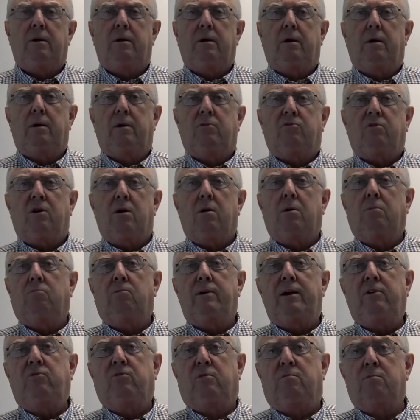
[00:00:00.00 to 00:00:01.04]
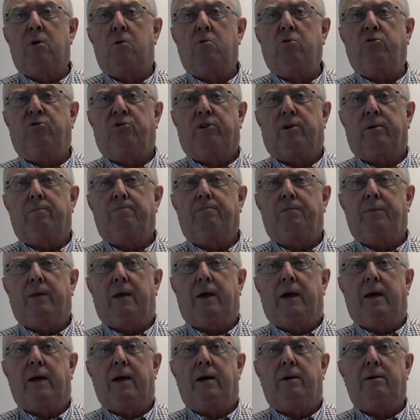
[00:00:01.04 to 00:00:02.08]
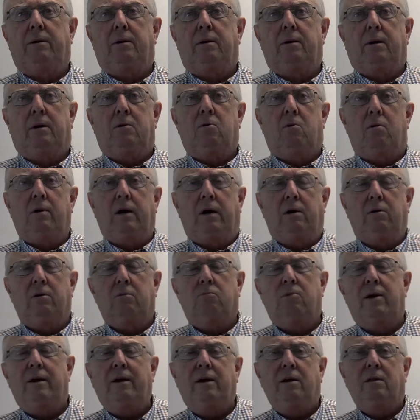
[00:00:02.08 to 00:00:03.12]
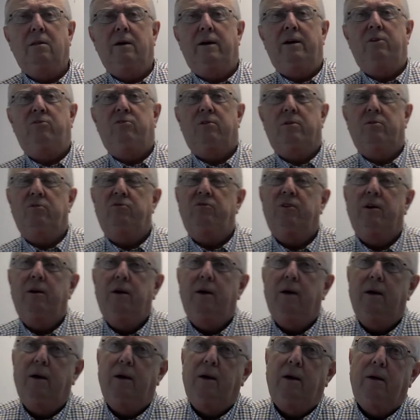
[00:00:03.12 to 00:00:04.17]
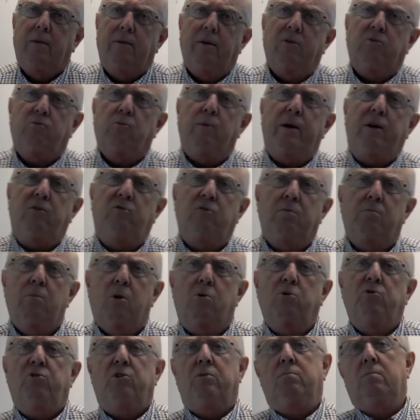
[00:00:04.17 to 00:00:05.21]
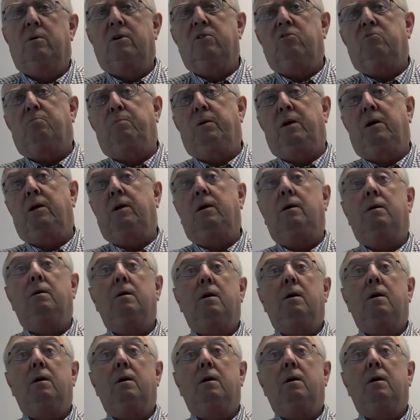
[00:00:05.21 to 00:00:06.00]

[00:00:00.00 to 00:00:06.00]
It's called range of motion, and according to the regulations, this range of motion must be